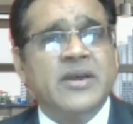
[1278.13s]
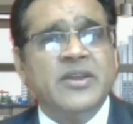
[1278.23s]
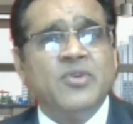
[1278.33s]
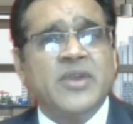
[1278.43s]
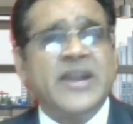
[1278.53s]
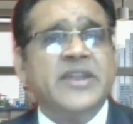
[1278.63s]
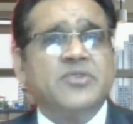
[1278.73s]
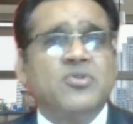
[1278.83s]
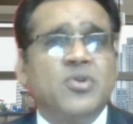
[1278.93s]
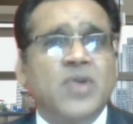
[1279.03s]
you're
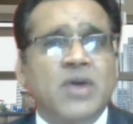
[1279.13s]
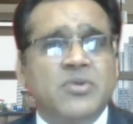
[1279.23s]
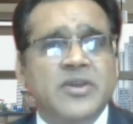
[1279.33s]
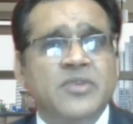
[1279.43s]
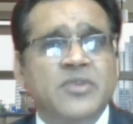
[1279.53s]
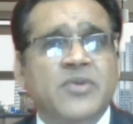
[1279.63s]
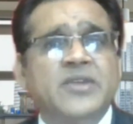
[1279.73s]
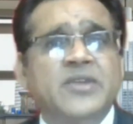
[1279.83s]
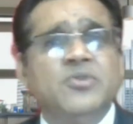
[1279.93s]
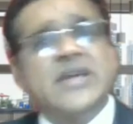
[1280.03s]
ready to roll out, you
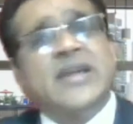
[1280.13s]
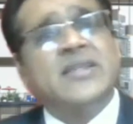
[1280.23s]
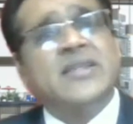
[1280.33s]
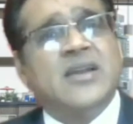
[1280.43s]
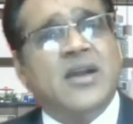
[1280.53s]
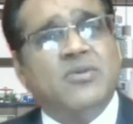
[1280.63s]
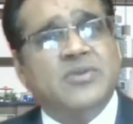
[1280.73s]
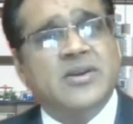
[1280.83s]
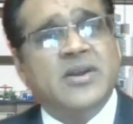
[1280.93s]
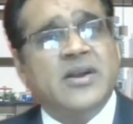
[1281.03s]
can use another cloud